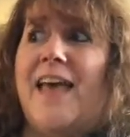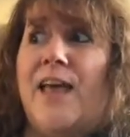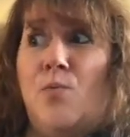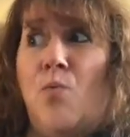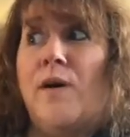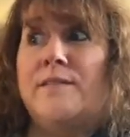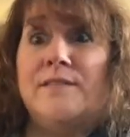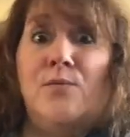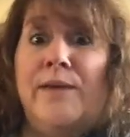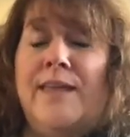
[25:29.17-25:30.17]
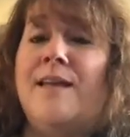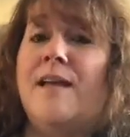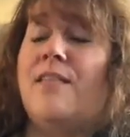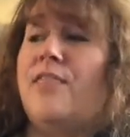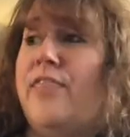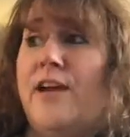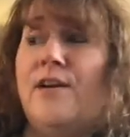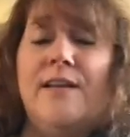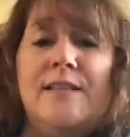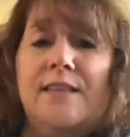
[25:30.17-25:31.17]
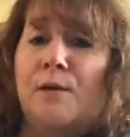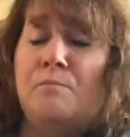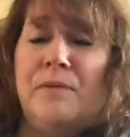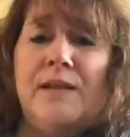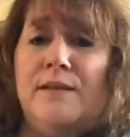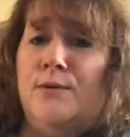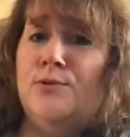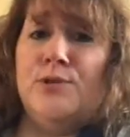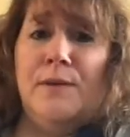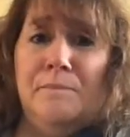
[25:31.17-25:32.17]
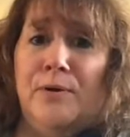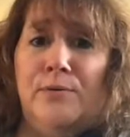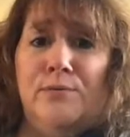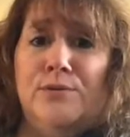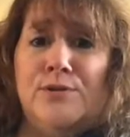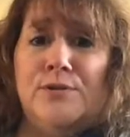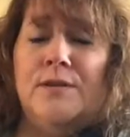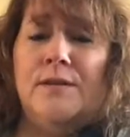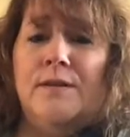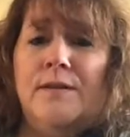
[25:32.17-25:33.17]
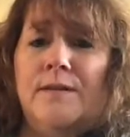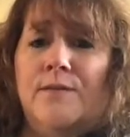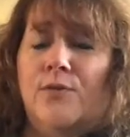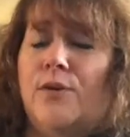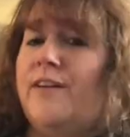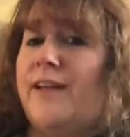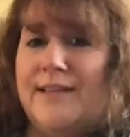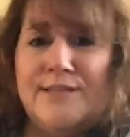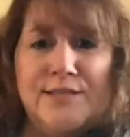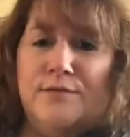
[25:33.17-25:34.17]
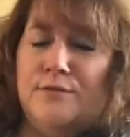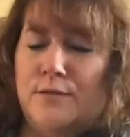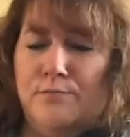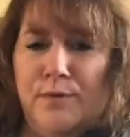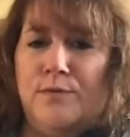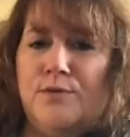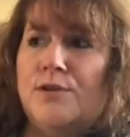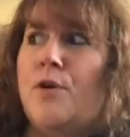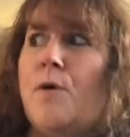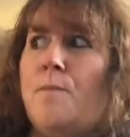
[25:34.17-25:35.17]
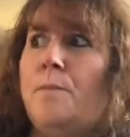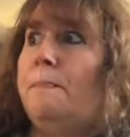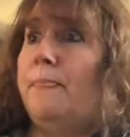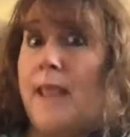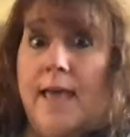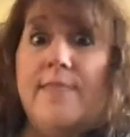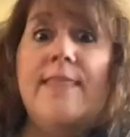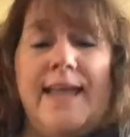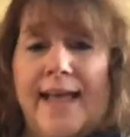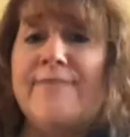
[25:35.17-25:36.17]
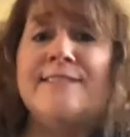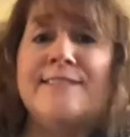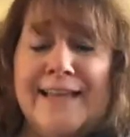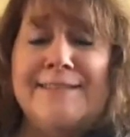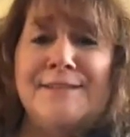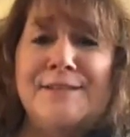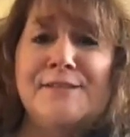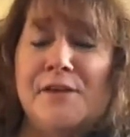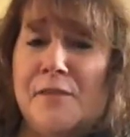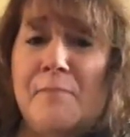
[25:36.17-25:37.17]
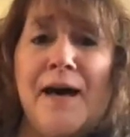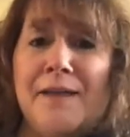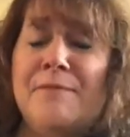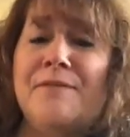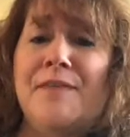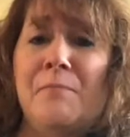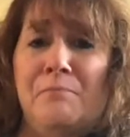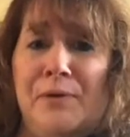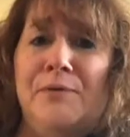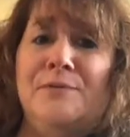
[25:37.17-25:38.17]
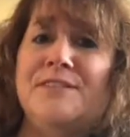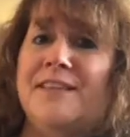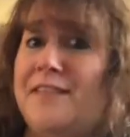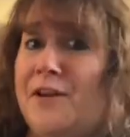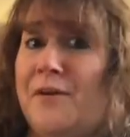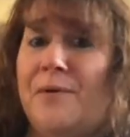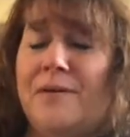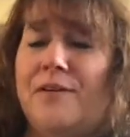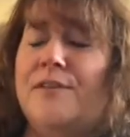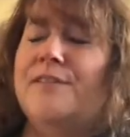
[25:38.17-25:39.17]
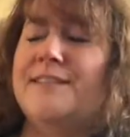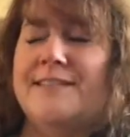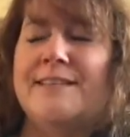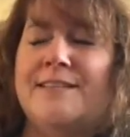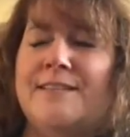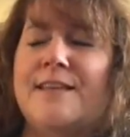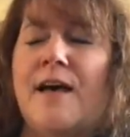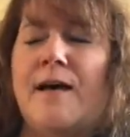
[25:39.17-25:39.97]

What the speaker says: And once a week, they're in their BDUs and boots, or their ACUs and boots, and they have Stetsons on the bottom of their boots, and not Stetsons,